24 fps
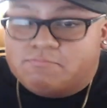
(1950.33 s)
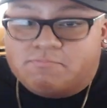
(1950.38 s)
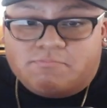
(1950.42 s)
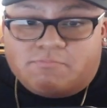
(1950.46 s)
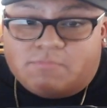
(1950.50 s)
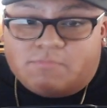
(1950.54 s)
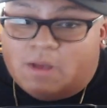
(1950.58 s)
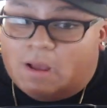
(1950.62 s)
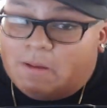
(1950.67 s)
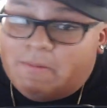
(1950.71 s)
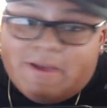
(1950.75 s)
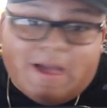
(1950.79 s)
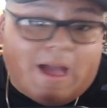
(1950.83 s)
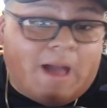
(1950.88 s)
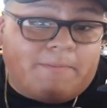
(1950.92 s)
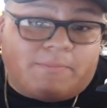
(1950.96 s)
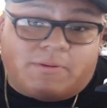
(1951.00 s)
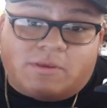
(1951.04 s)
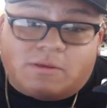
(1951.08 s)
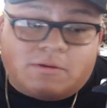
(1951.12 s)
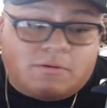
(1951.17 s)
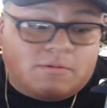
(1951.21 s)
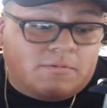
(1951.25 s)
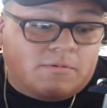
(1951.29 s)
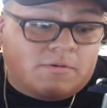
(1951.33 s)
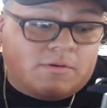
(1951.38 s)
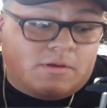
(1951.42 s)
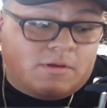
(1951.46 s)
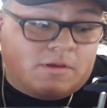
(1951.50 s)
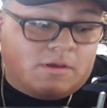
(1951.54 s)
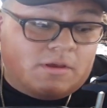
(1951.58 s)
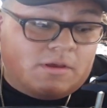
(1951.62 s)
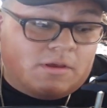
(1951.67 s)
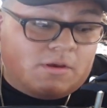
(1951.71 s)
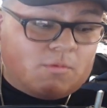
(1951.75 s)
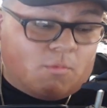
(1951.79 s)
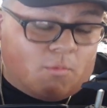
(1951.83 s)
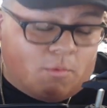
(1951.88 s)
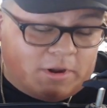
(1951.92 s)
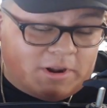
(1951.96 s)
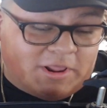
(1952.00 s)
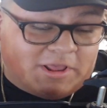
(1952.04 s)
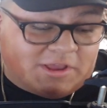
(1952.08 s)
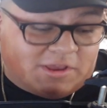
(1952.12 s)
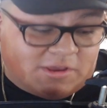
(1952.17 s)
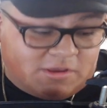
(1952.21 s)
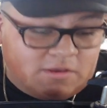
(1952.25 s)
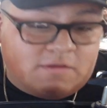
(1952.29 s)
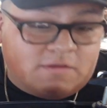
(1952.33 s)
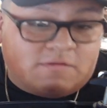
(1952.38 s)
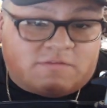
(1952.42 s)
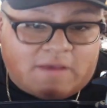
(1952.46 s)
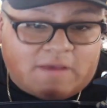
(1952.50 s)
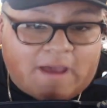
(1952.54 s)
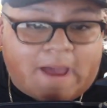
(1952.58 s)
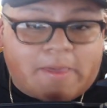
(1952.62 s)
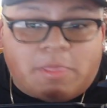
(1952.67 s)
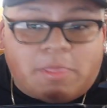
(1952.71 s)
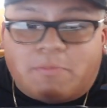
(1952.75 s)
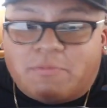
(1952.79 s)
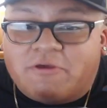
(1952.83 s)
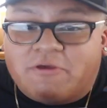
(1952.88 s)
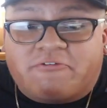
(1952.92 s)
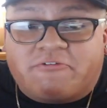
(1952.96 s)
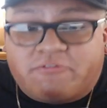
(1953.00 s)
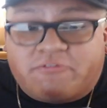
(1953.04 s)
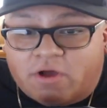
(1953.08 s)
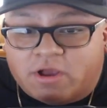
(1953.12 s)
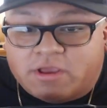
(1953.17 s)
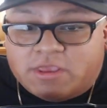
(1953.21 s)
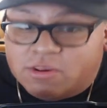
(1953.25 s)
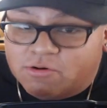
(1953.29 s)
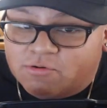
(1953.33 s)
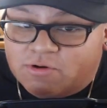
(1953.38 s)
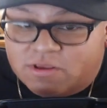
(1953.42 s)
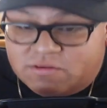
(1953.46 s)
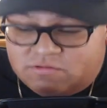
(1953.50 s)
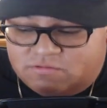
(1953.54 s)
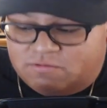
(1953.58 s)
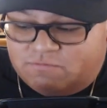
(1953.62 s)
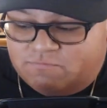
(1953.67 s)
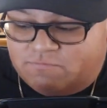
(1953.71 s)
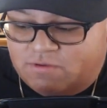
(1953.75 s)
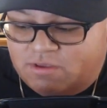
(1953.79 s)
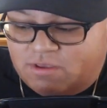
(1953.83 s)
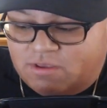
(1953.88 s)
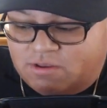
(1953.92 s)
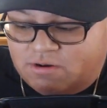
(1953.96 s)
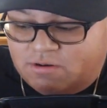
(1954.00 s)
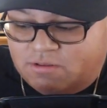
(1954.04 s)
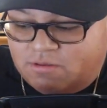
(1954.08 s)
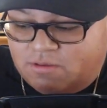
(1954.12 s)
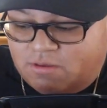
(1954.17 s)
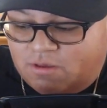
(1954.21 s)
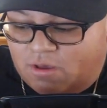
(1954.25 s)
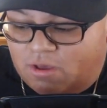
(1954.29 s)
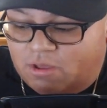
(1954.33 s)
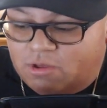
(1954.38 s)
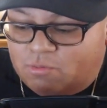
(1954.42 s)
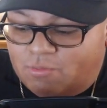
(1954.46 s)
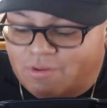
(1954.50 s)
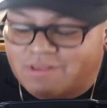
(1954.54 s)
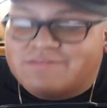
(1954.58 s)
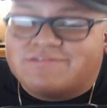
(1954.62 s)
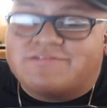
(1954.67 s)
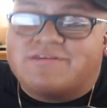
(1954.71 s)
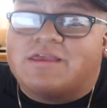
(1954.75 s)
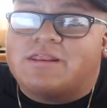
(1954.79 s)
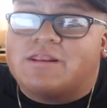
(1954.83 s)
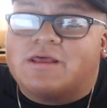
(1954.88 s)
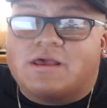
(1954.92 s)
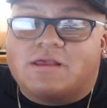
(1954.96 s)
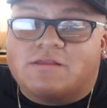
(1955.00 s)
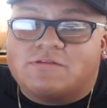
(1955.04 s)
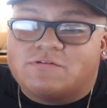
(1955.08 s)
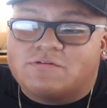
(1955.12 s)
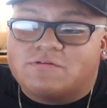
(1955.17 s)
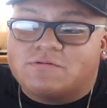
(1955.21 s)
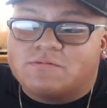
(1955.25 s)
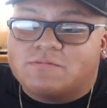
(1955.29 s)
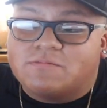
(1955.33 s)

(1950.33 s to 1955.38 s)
I'm happy. What a good time to be a fucking wrestling fan on Wednesday nights.